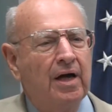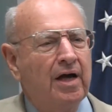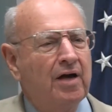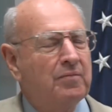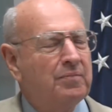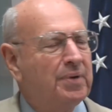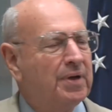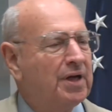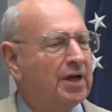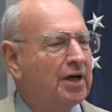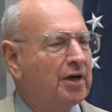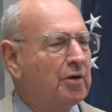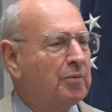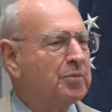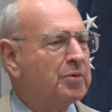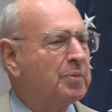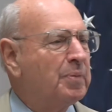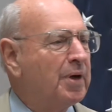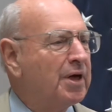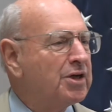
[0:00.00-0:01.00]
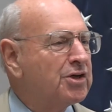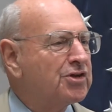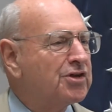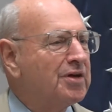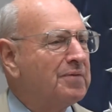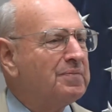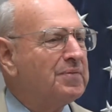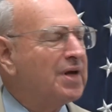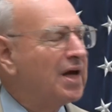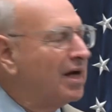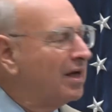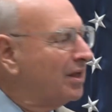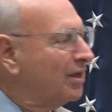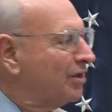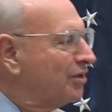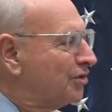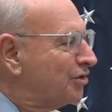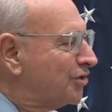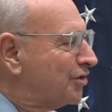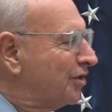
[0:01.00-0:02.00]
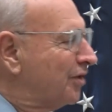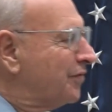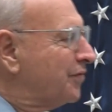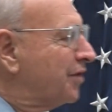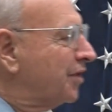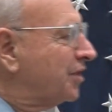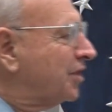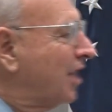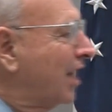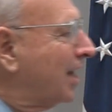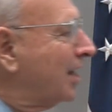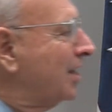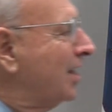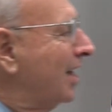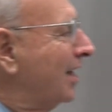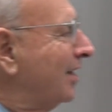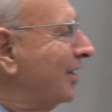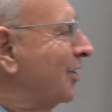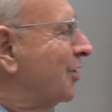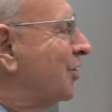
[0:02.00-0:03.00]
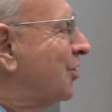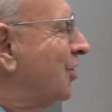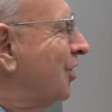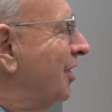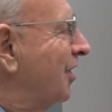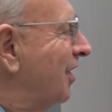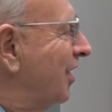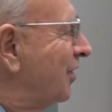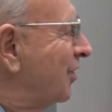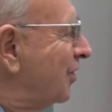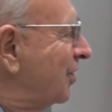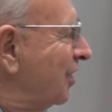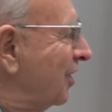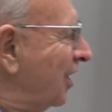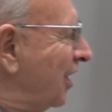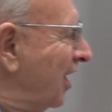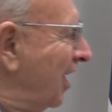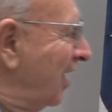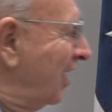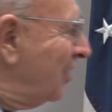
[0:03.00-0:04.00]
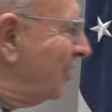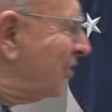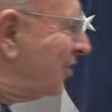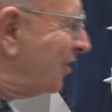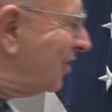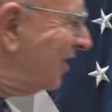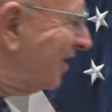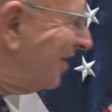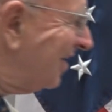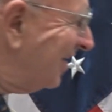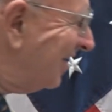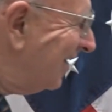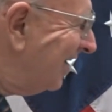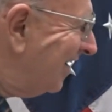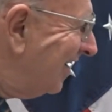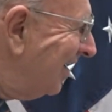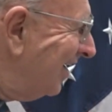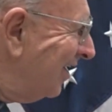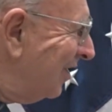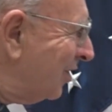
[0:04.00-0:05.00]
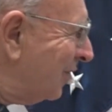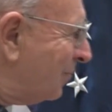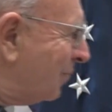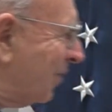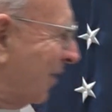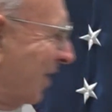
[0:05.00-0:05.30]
have been helped by some knowledge of the technology that's engaged in the